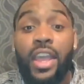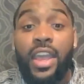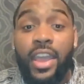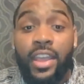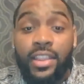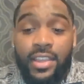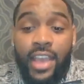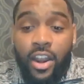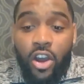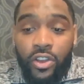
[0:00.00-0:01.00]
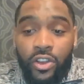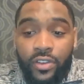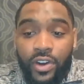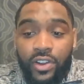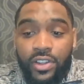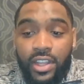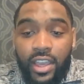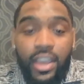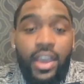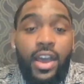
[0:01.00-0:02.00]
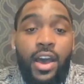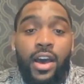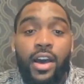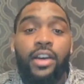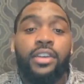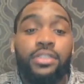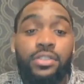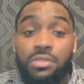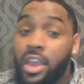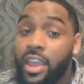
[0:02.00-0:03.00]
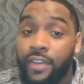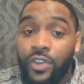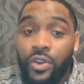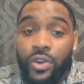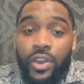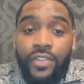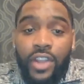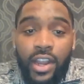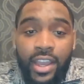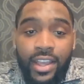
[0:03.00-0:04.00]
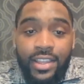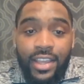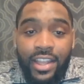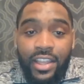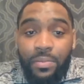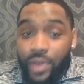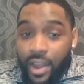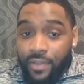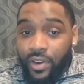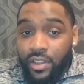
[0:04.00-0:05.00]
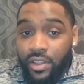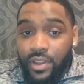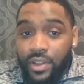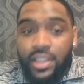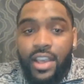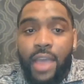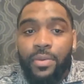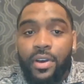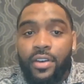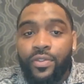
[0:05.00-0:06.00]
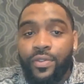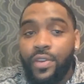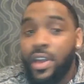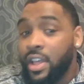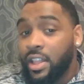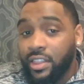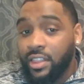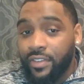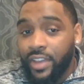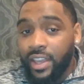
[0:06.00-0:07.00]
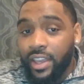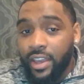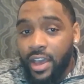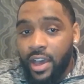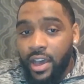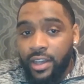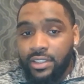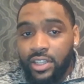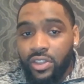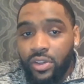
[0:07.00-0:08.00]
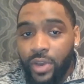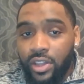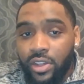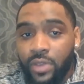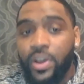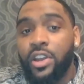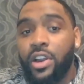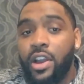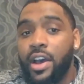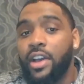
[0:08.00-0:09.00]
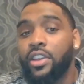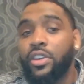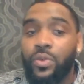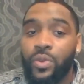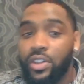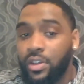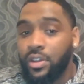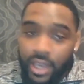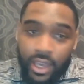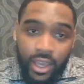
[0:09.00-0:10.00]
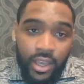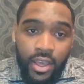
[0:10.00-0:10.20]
It's at our university. If there is any preference for the type of living situation, whether you wish to be